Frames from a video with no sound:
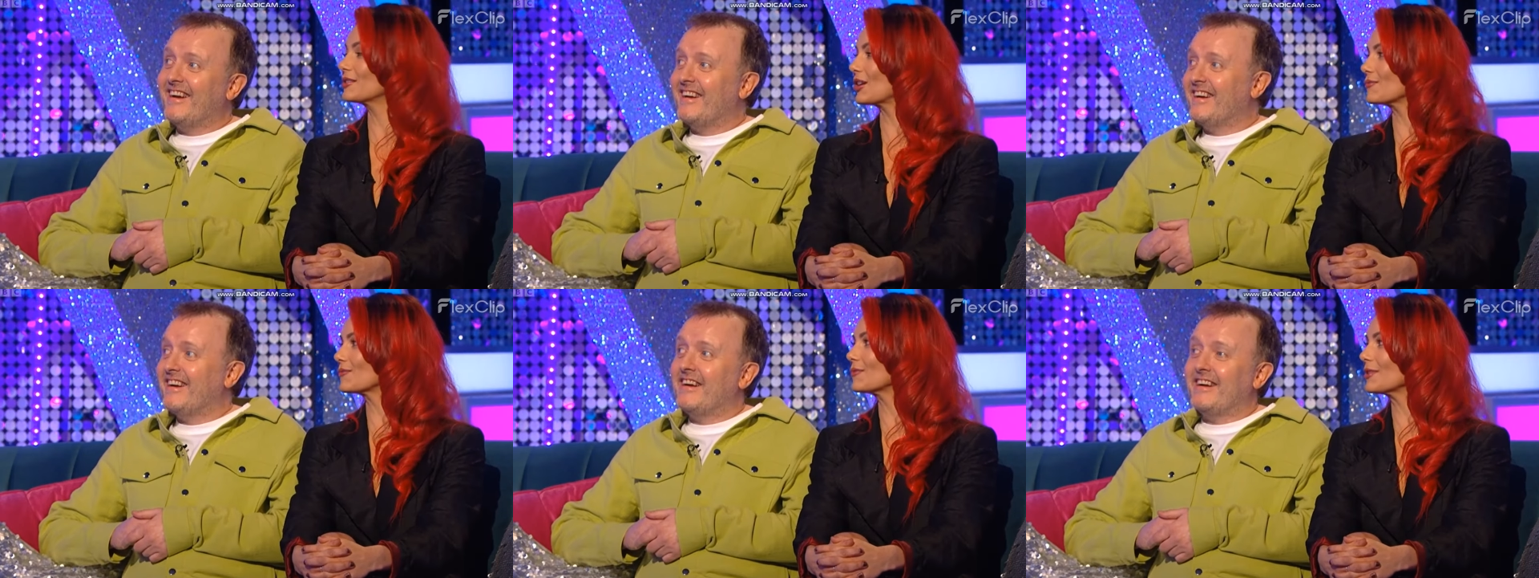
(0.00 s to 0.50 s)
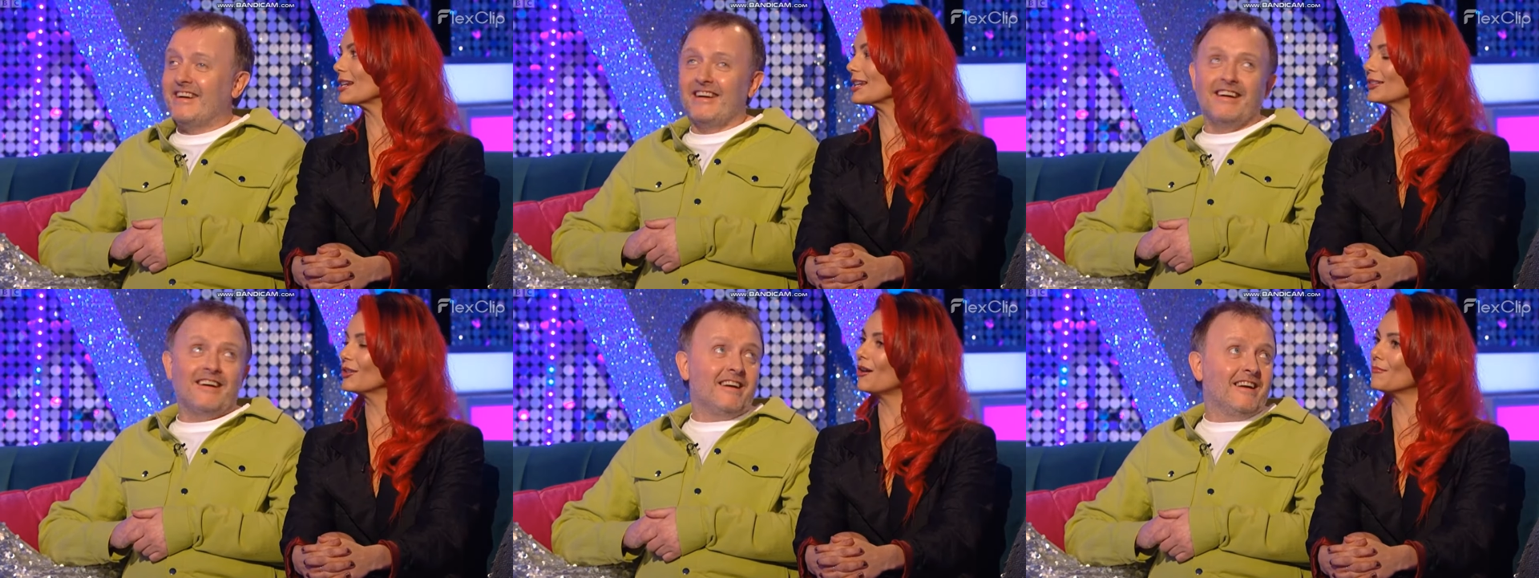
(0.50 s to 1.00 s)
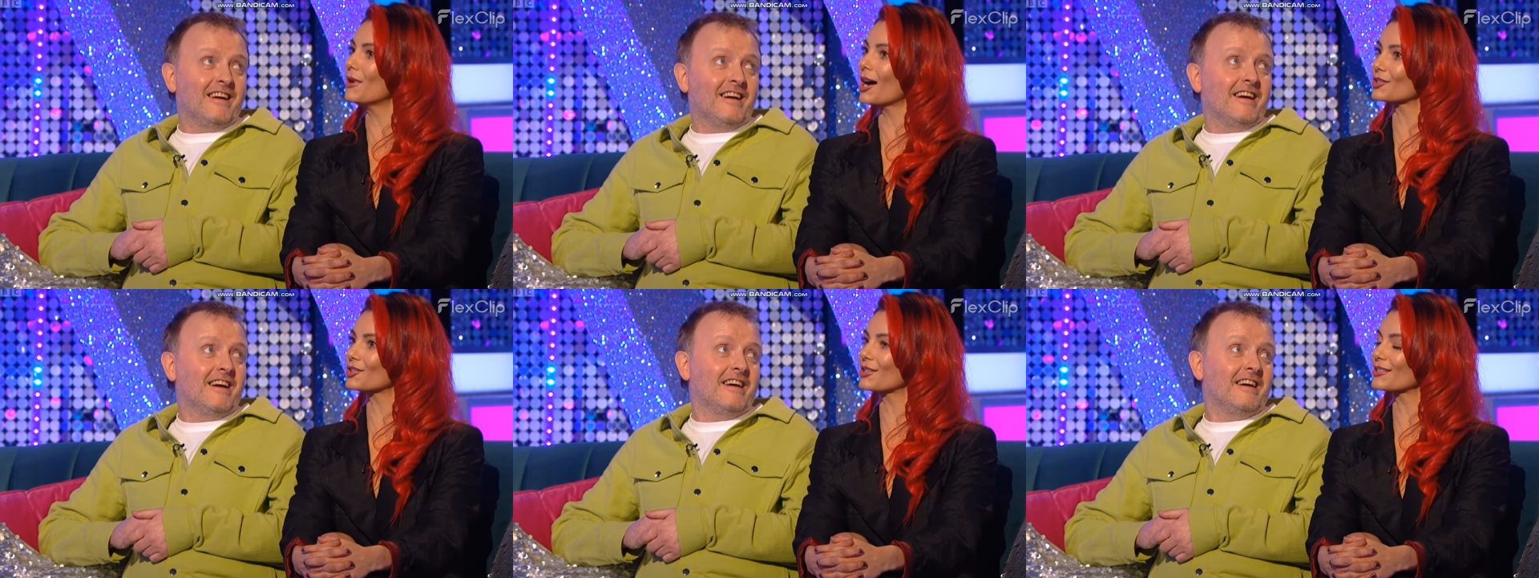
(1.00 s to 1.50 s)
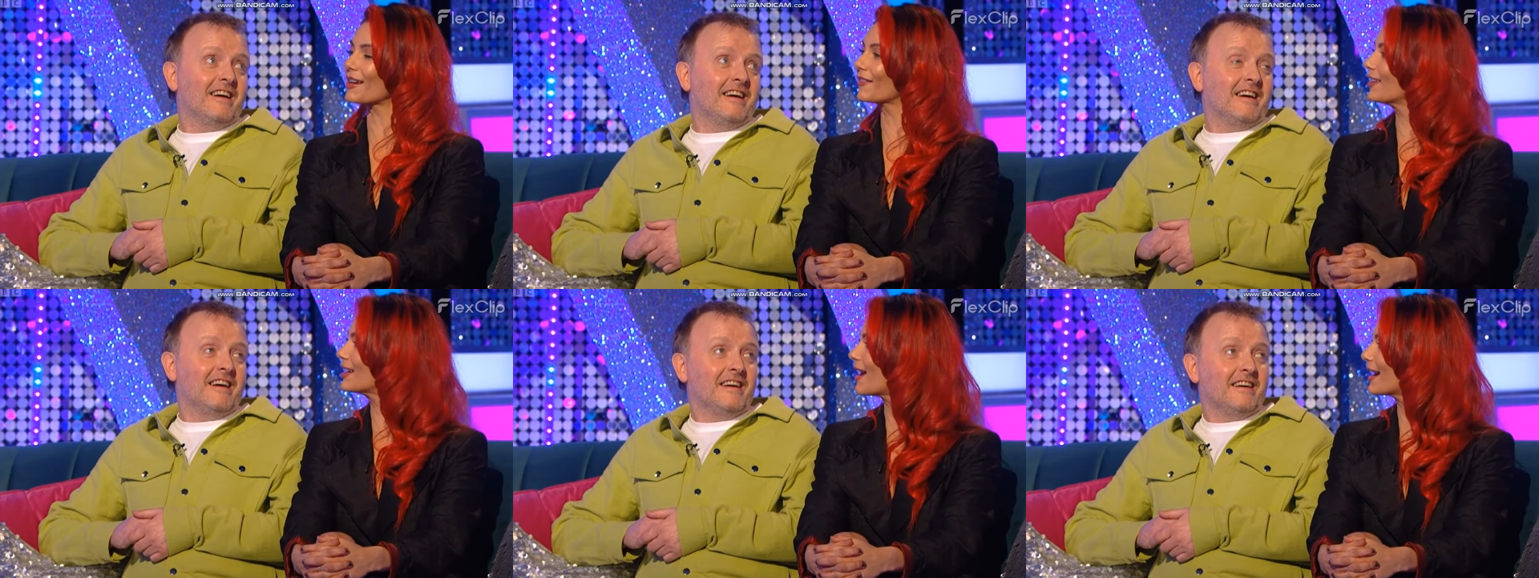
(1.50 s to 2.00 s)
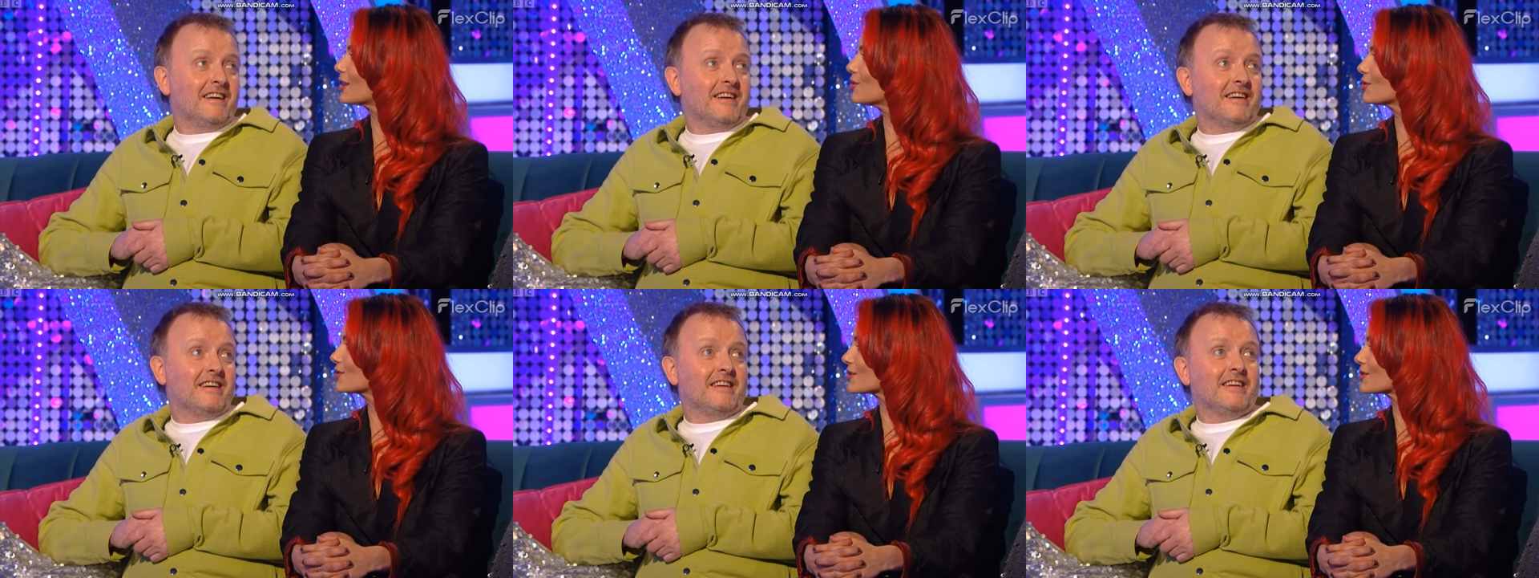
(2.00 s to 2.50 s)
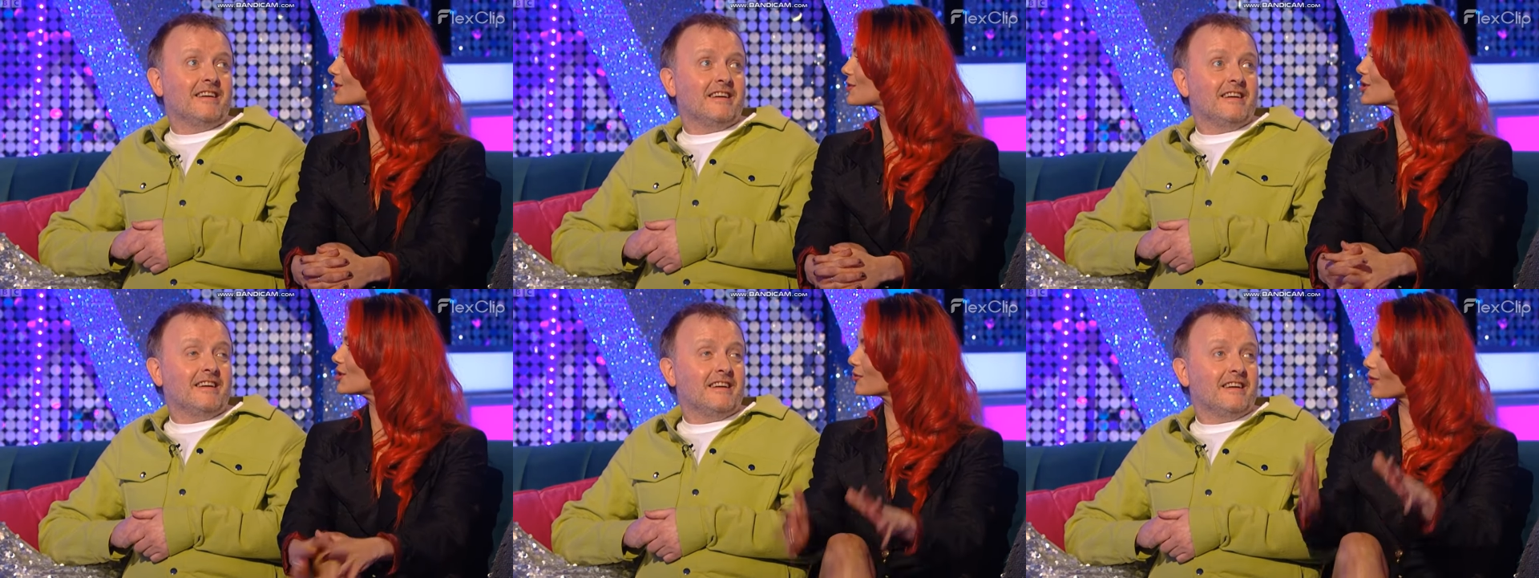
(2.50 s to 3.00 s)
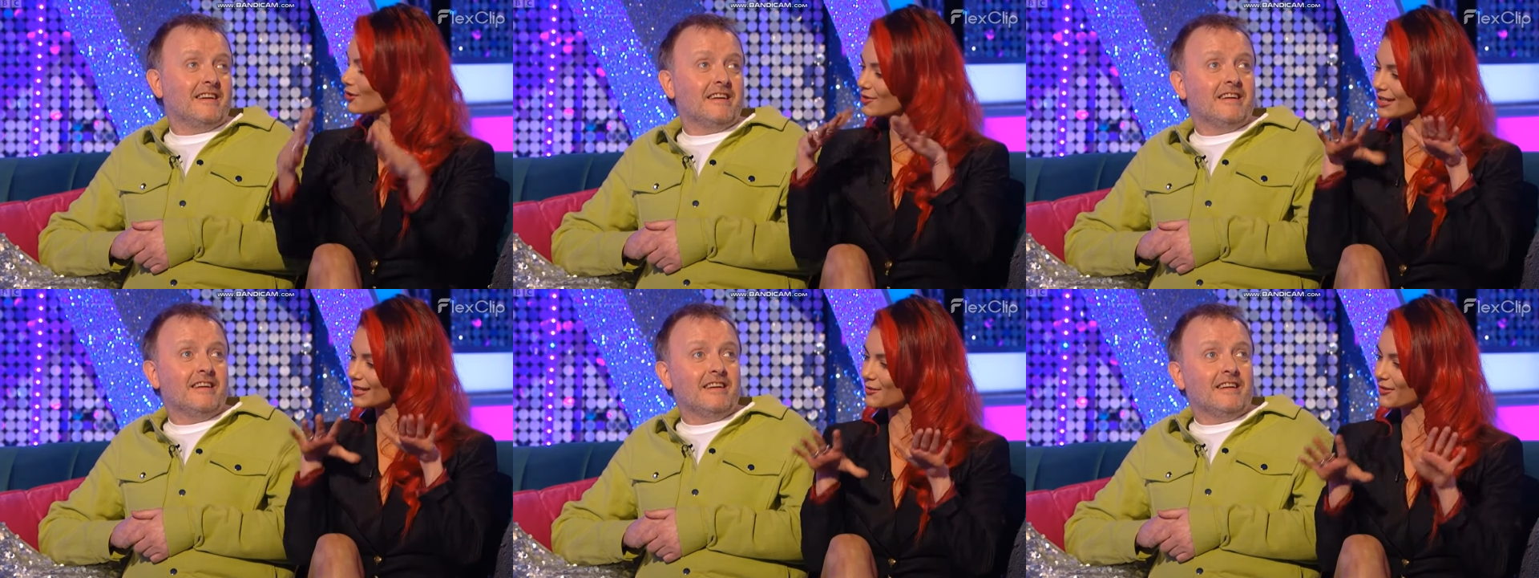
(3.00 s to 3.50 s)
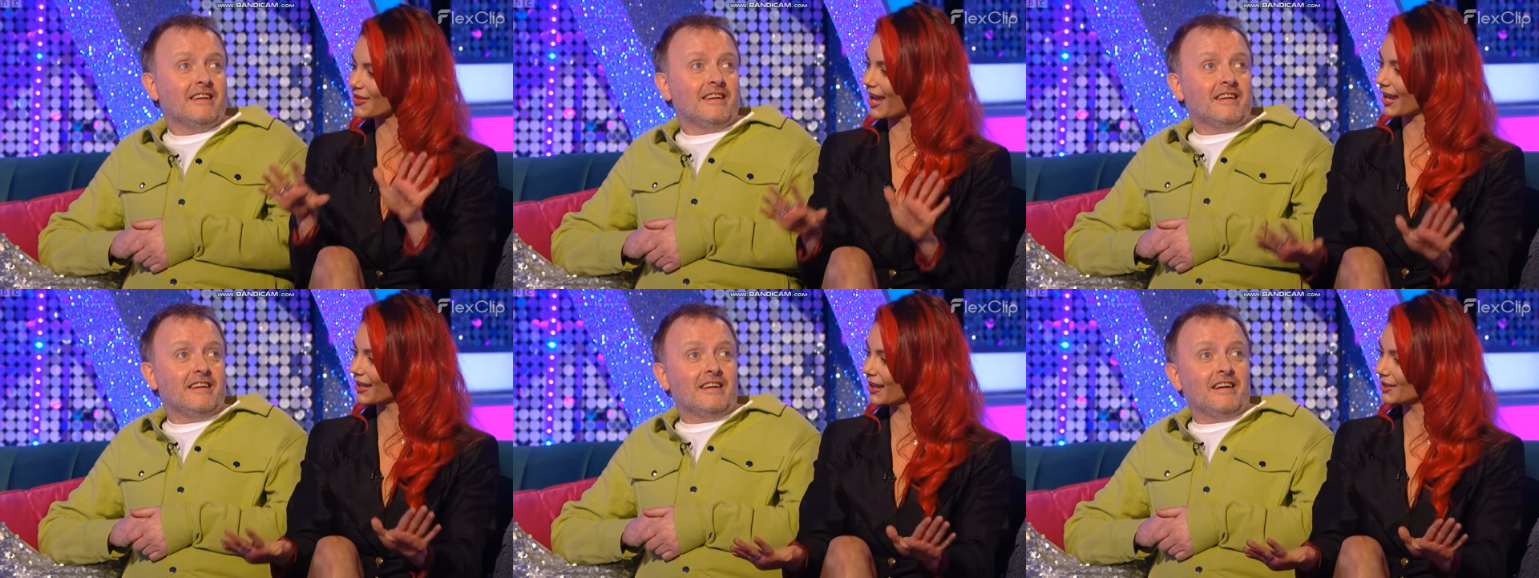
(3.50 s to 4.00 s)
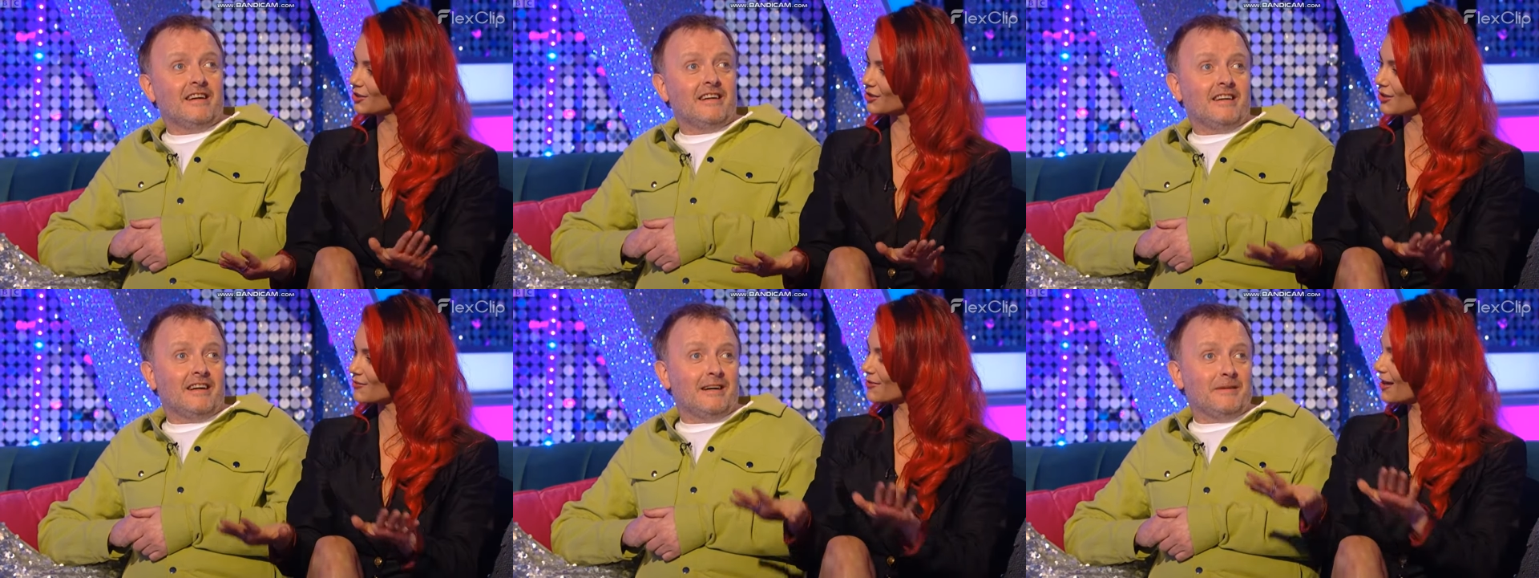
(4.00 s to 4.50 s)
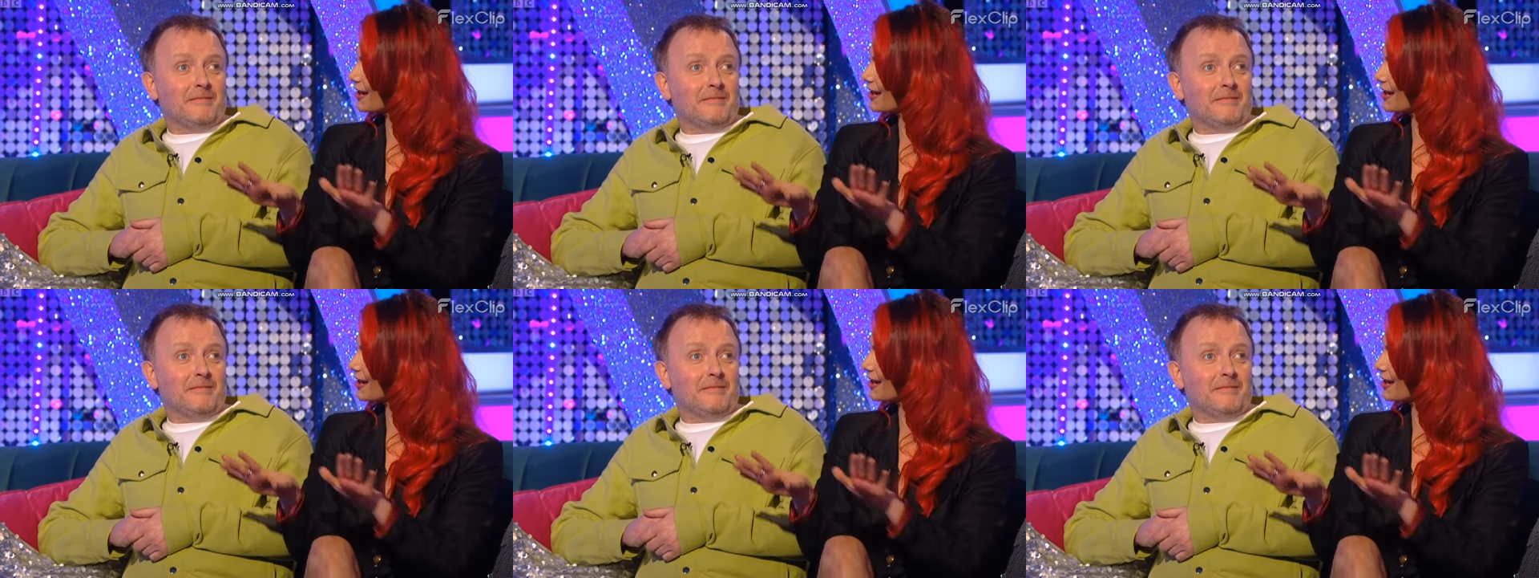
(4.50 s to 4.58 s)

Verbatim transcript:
Speaker 1: so really not much because I feel like you're just doing your own little thing and you don't um,